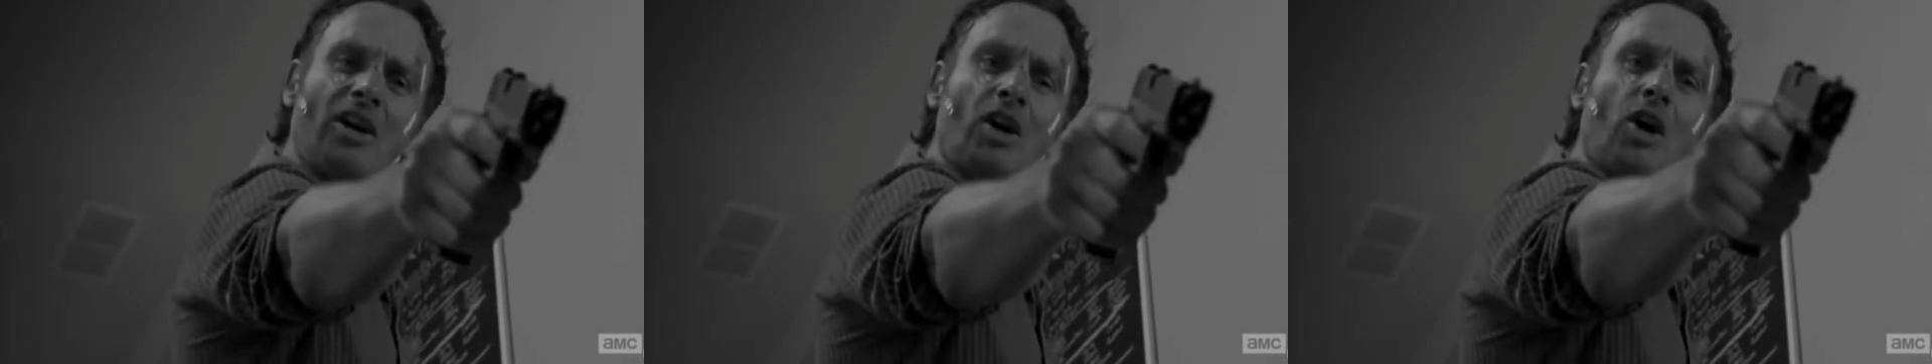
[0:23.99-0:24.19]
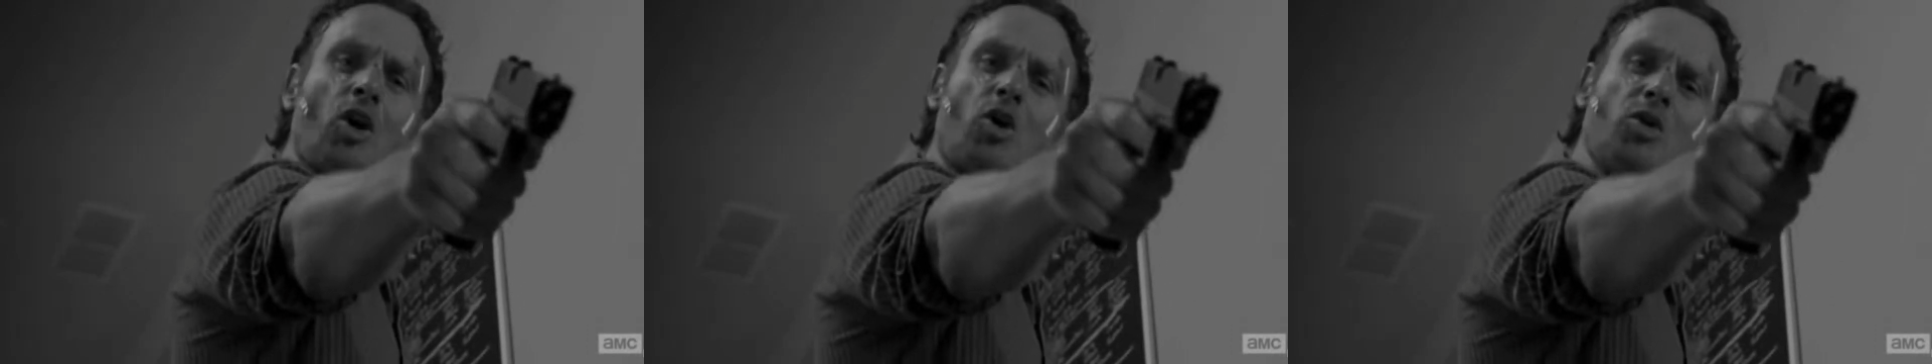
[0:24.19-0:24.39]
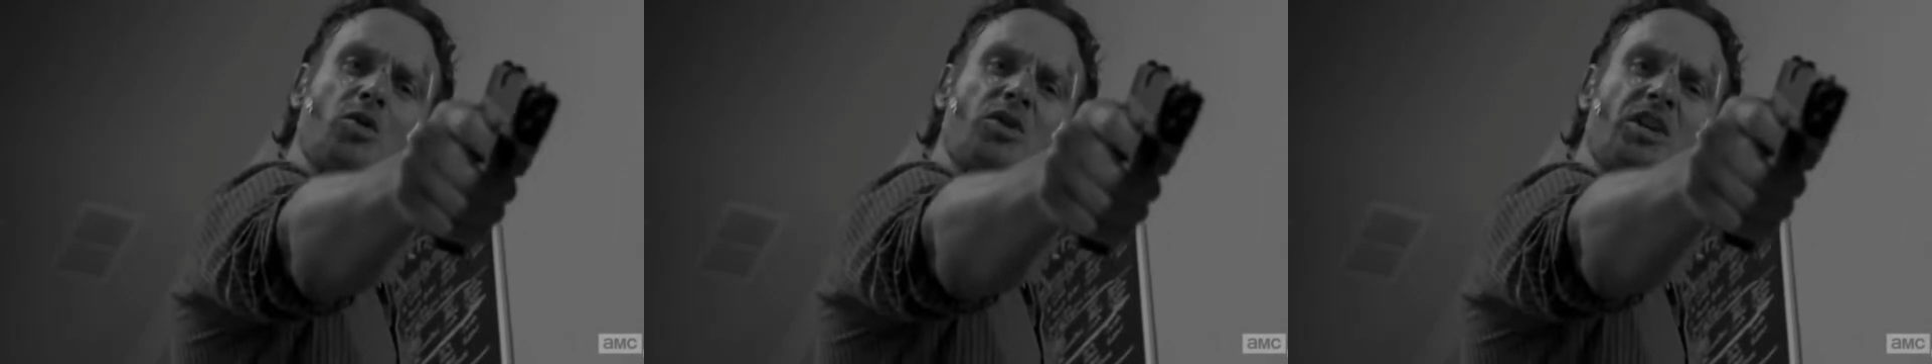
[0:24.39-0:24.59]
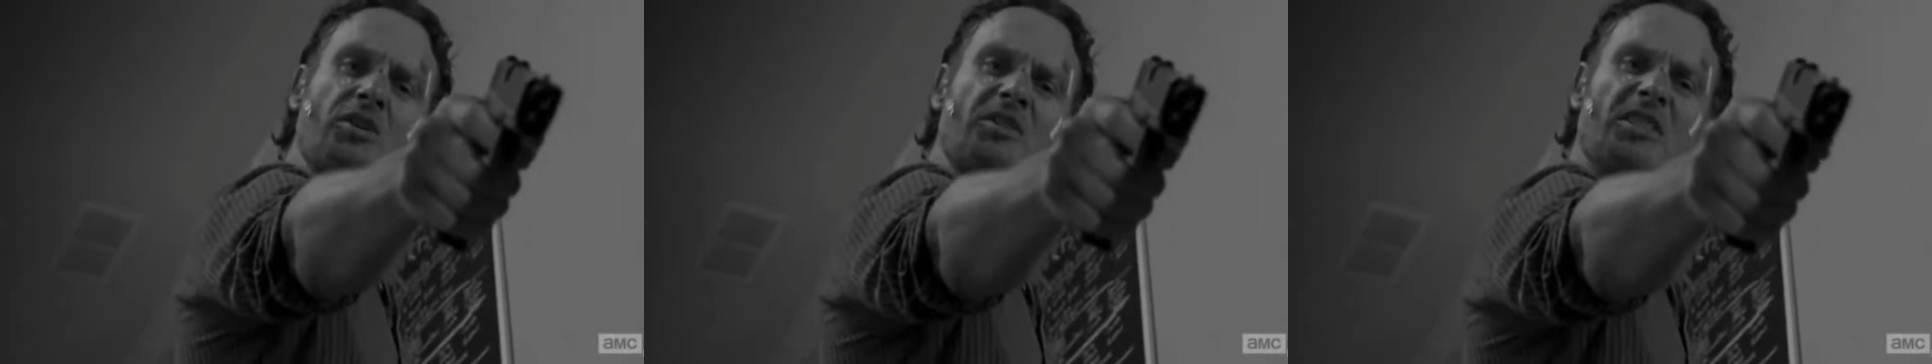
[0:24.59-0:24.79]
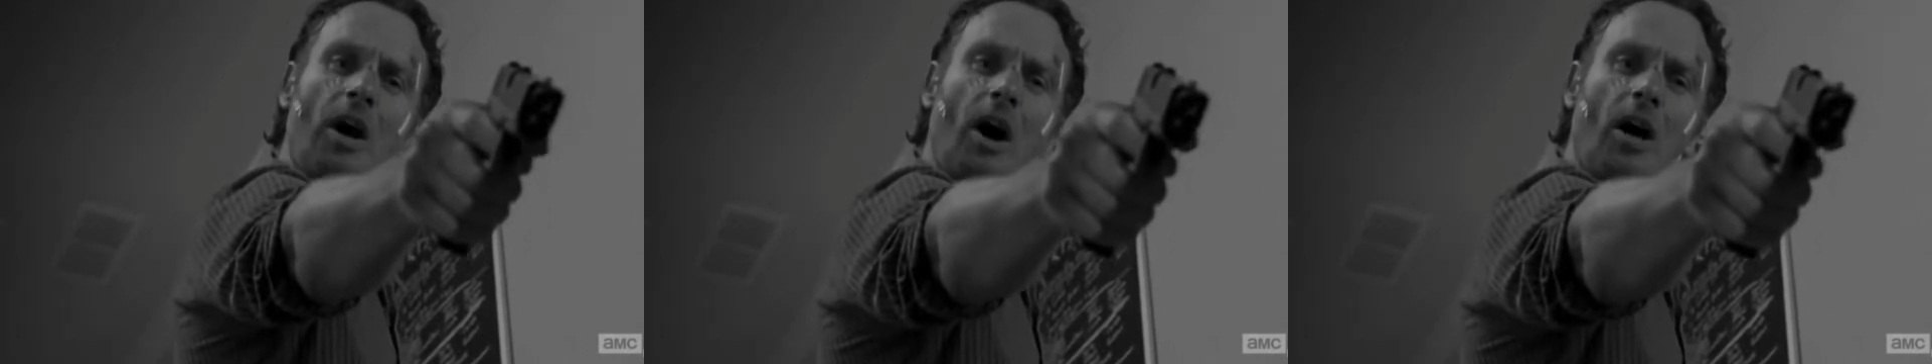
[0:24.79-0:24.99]
who you're
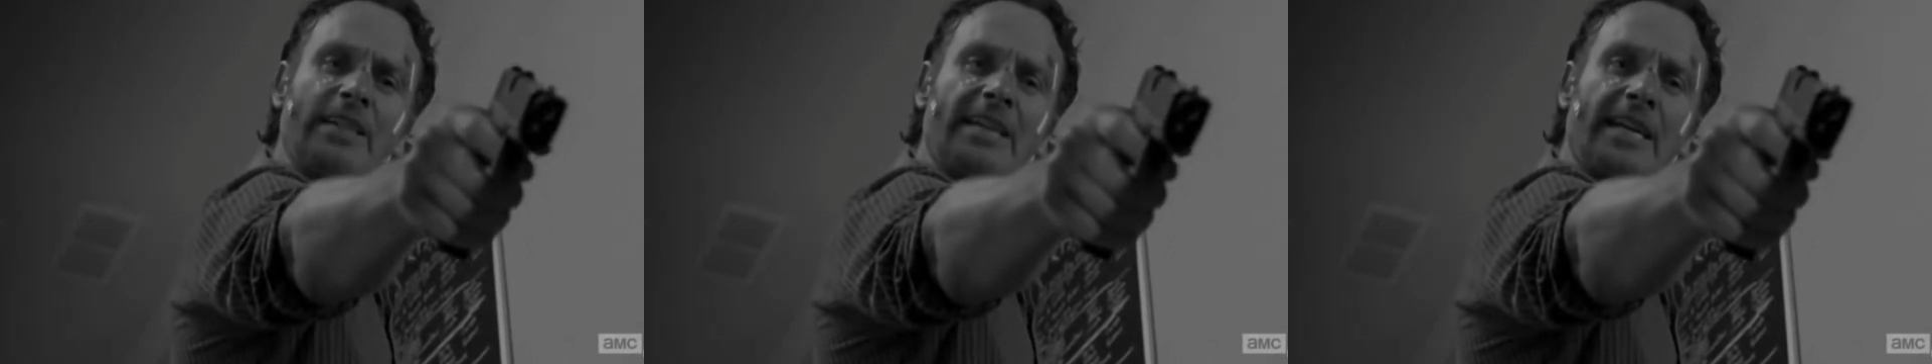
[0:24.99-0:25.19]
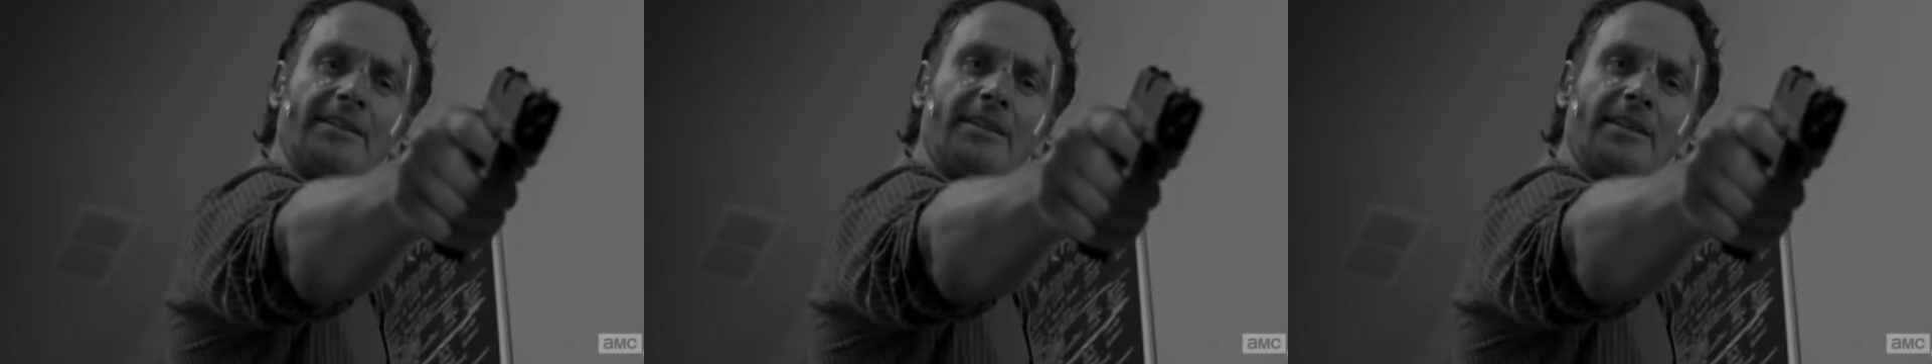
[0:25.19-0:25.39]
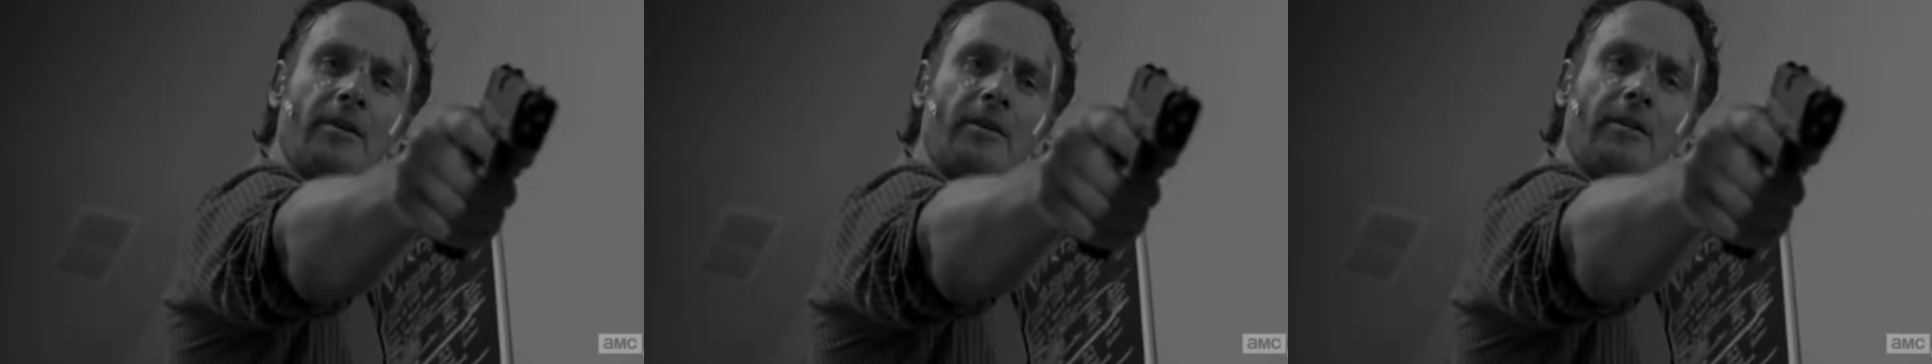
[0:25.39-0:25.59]
talking to?